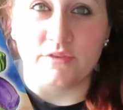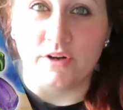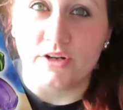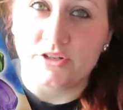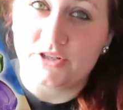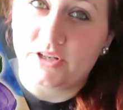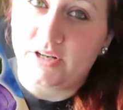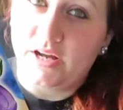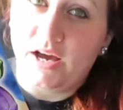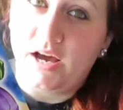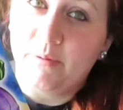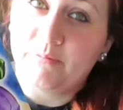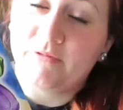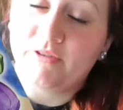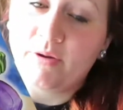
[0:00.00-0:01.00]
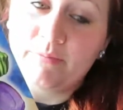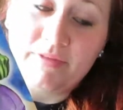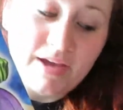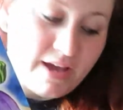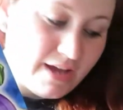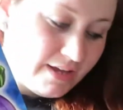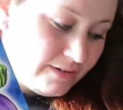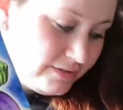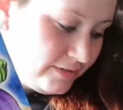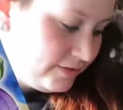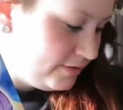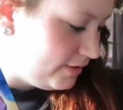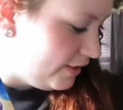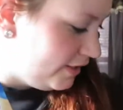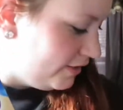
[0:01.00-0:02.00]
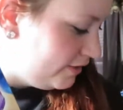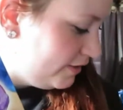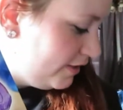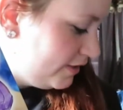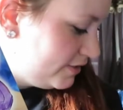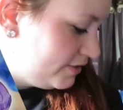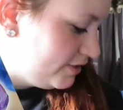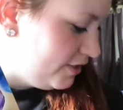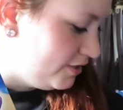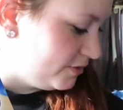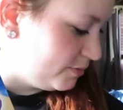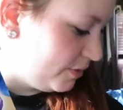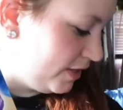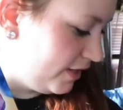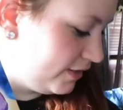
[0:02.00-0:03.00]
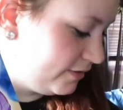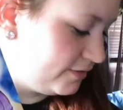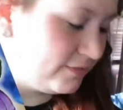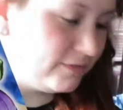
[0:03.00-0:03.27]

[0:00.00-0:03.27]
version up from that excuse me